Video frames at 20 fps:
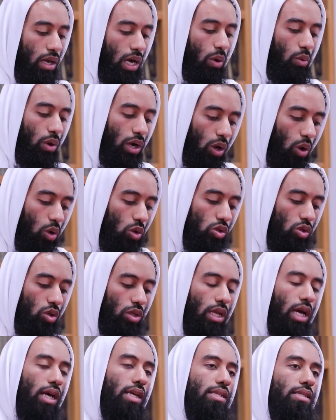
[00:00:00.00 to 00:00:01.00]
And what it
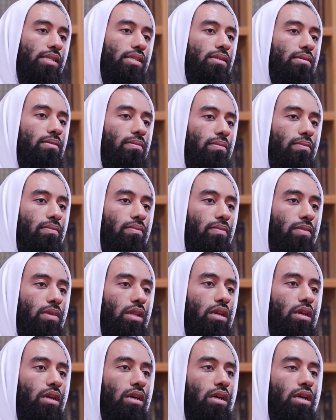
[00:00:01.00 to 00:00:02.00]
also does,
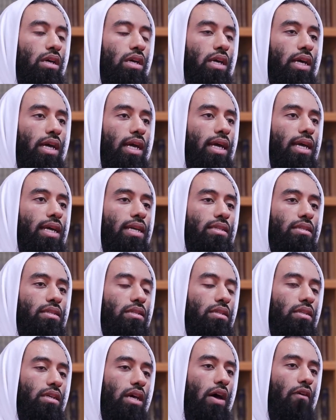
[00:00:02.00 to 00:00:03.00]

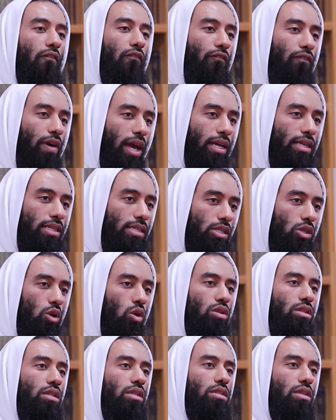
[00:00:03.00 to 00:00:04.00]
it affects
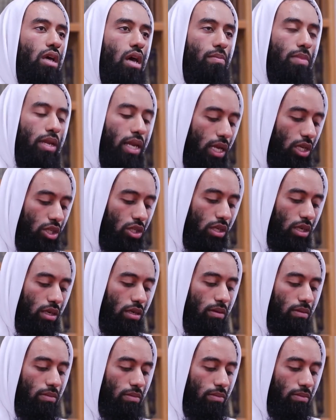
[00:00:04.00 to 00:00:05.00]
your
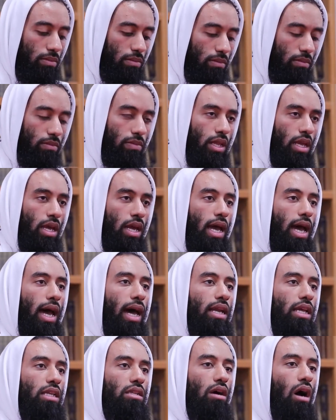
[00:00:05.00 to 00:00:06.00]
determination
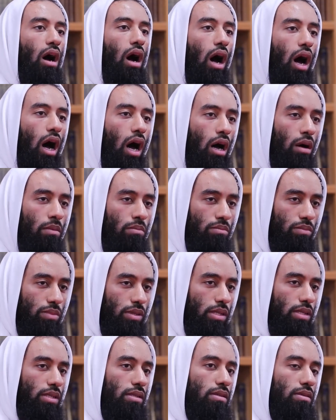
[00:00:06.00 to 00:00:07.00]
and it
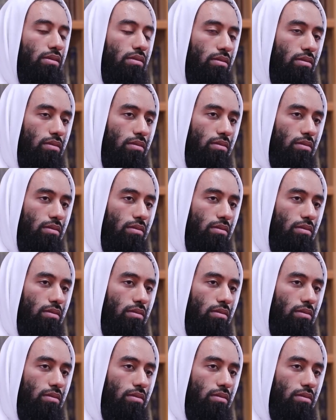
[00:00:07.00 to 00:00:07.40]
harms